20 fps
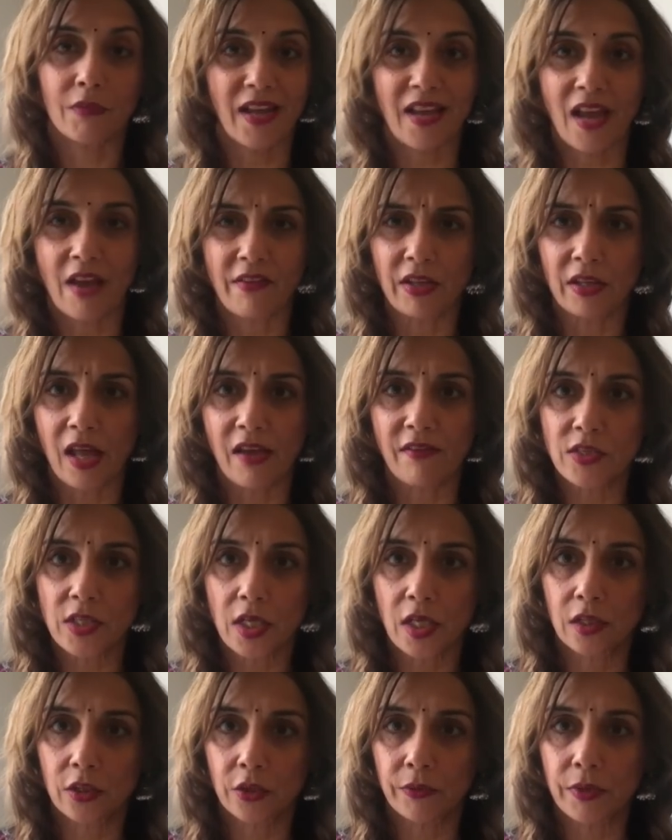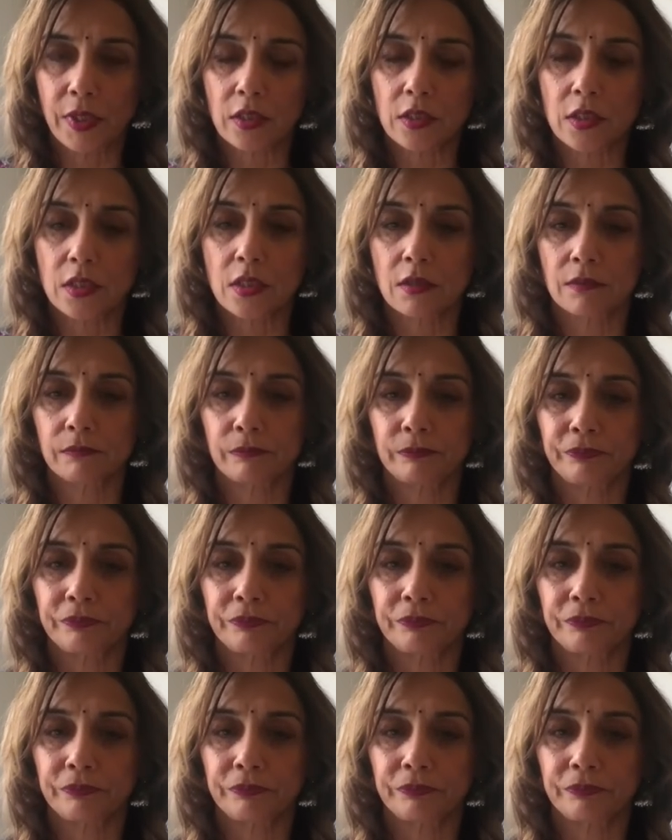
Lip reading: having lifestyle careers.